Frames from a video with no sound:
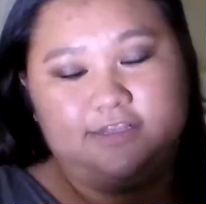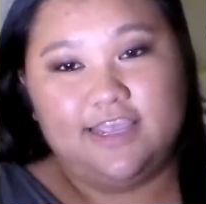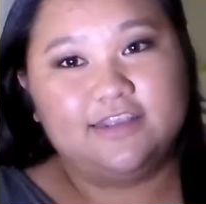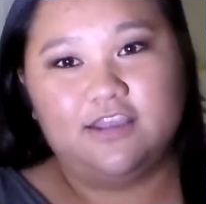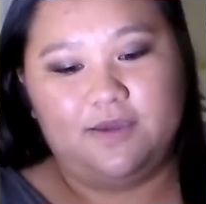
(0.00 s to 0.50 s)
a
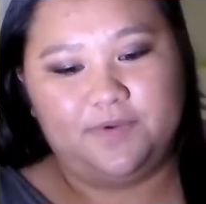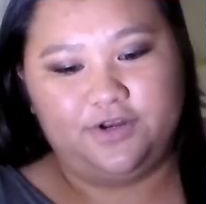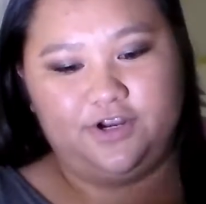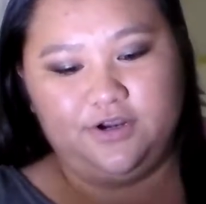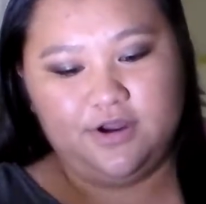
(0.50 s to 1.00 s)
tank top
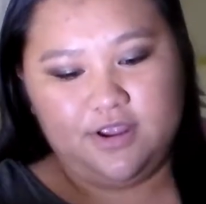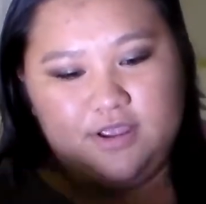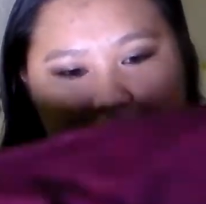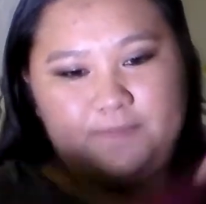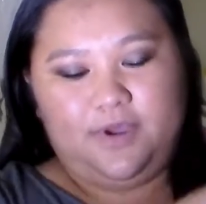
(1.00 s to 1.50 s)
under.
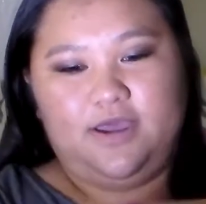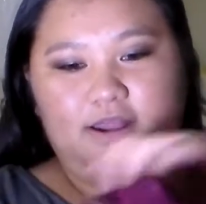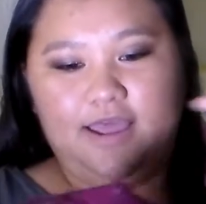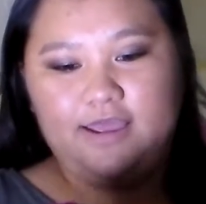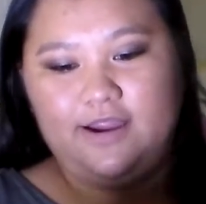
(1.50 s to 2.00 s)

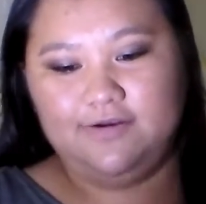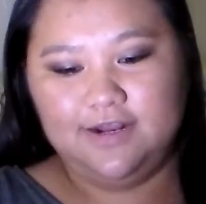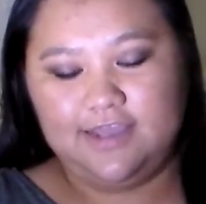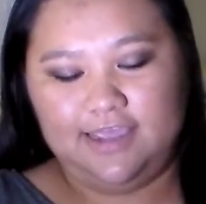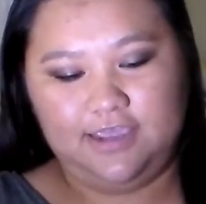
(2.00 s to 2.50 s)
But I
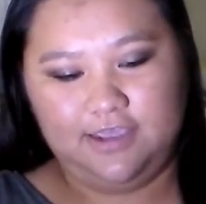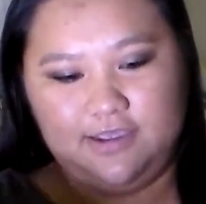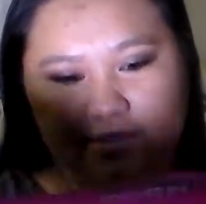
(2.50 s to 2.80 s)
really like